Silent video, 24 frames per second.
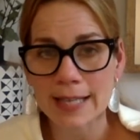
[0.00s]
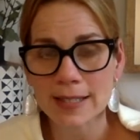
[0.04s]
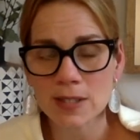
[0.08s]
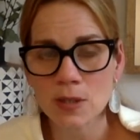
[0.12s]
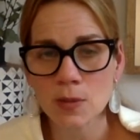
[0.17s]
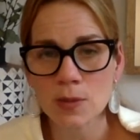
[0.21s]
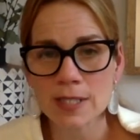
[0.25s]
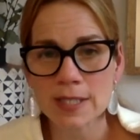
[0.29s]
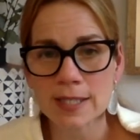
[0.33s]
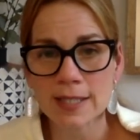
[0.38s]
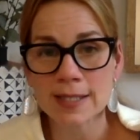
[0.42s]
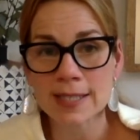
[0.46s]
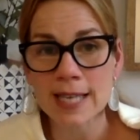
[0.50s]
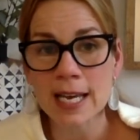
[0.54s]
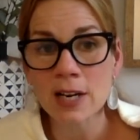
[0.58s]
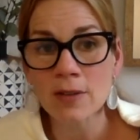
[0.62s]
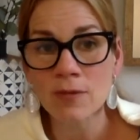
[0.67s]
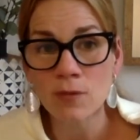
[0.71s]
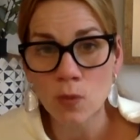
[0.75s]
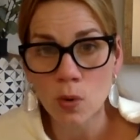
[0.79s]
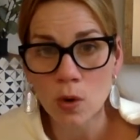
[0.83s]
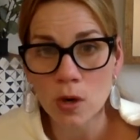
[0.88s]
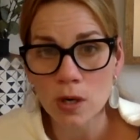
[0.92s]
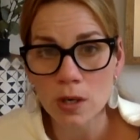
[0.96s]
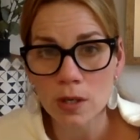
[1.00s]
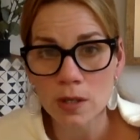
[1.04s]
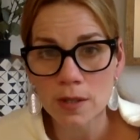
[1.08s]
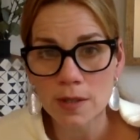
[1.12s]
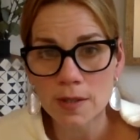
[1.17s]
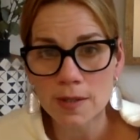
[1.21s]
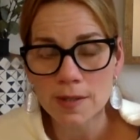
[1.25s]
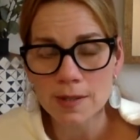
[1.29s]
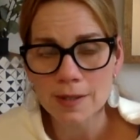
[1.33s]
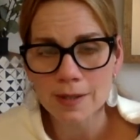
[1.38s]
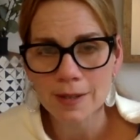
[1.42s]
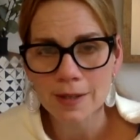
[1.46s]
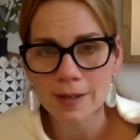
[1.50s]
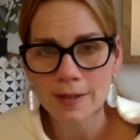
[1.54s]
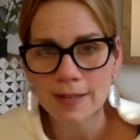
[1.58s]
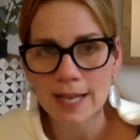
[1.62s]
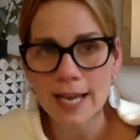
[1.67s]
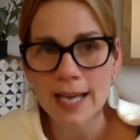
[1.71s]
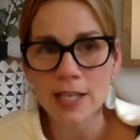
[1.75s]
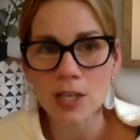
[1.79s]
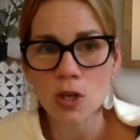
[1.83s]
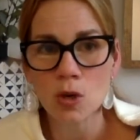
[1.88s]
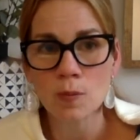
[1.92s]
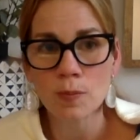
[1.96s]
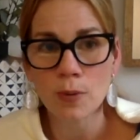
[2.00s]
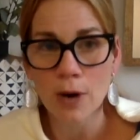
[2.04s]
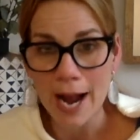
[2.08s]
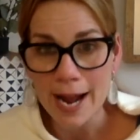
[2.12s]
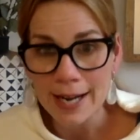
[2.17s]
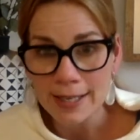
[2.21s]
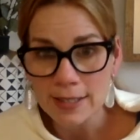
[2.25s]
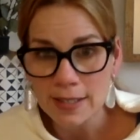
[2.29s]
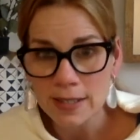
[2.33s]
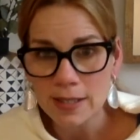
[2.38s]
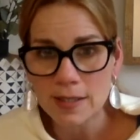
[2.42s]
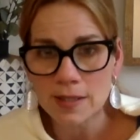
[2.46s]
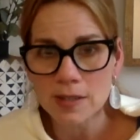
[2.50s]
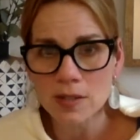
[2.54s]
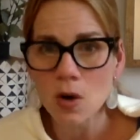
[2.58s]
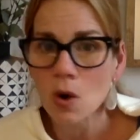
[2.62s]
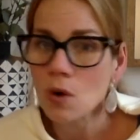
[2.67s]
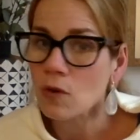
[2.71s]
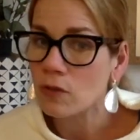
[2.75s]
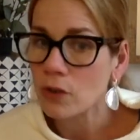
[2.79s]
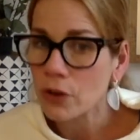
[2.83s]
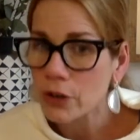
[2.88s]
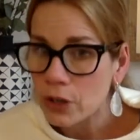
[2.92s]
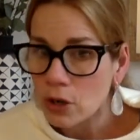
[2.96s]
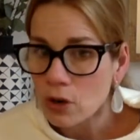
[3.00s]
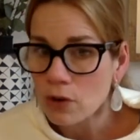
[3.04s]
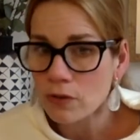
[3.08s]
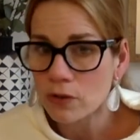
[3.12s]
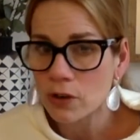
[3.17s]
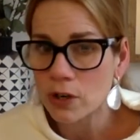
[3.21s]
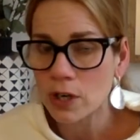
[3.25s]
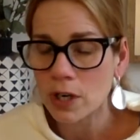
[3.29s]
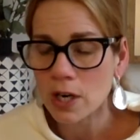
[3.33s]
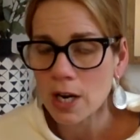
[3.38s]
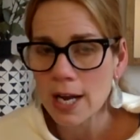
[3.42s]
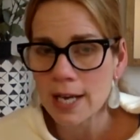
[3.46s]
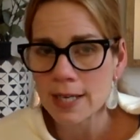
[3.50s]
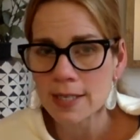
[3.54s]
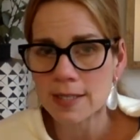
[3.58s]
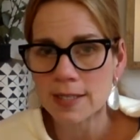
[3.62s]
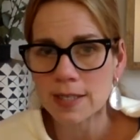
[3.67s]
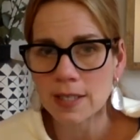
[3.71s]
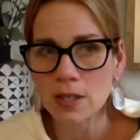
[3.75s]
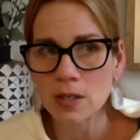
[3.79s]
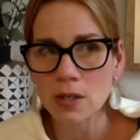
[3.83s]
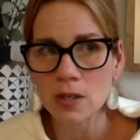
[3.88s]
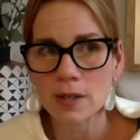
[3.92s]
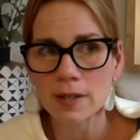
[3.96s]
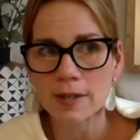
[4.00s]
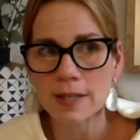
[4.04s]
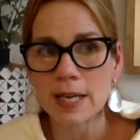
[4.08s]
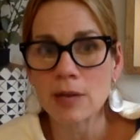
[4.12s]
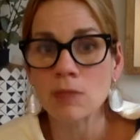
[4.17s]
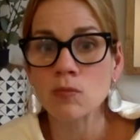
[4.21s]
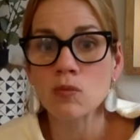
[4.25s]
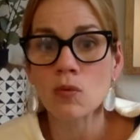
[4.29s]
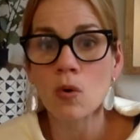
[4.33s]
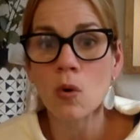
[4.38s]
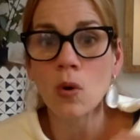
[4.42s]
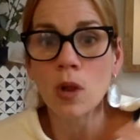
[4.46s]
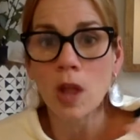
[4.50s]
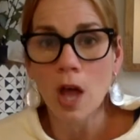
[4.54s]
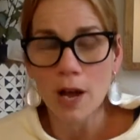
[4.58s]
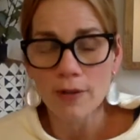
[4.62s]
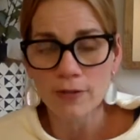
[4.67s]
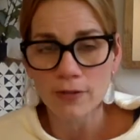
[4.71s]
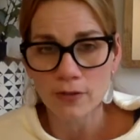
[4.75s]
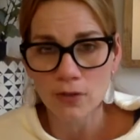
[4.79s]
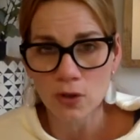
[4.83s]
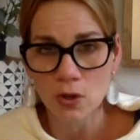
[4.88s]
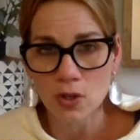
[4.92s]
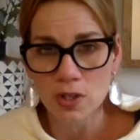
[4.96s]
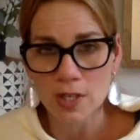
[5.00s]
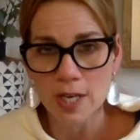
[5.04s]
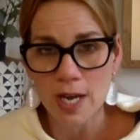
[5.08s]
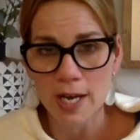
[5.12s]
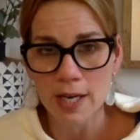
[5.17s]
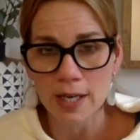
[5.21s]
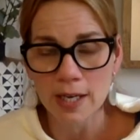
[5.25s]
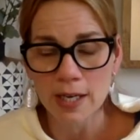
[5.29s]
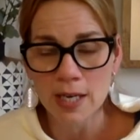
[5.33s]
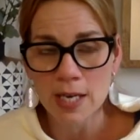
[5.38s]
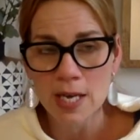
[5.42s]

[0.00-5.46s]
So it's a set of words that you practice over and over until they roll off of your tongue.